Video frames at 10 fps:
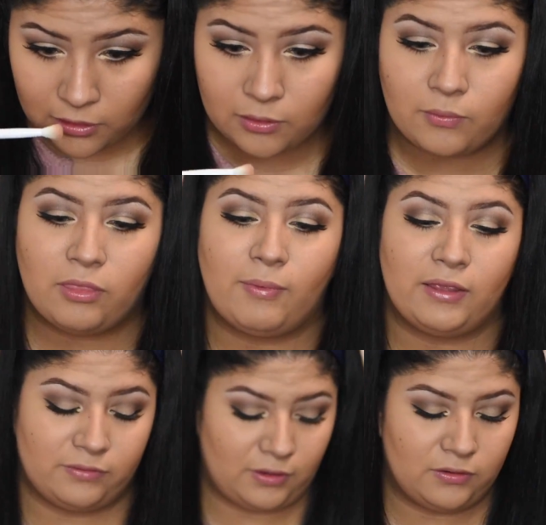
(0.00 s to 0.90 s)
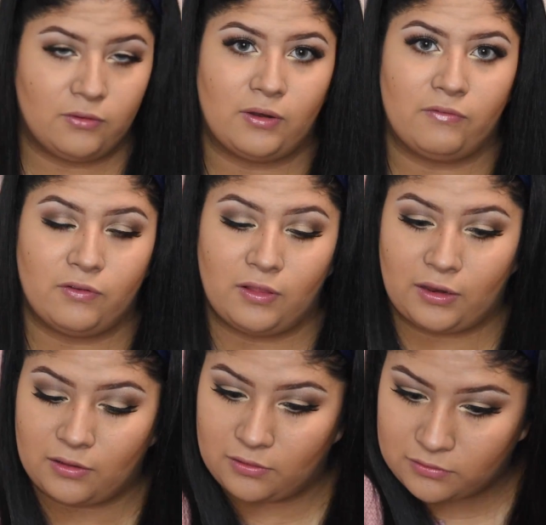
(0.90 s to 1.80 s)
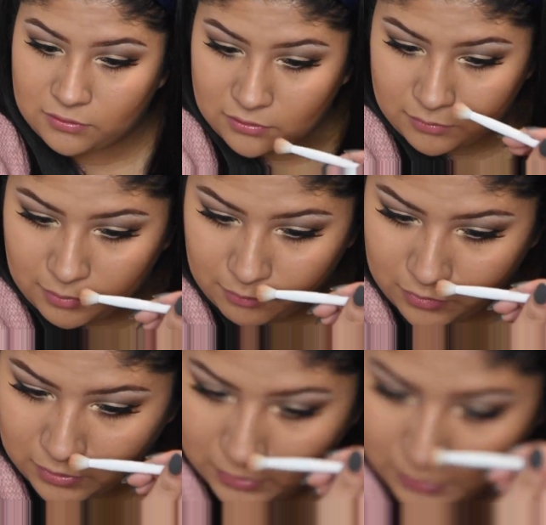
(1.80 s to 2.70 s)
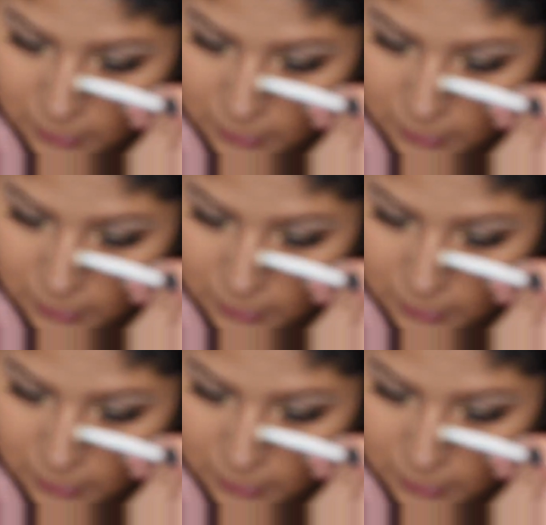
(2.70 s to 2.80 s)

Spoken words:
And with my skin tone, I feel like it looks a little bit more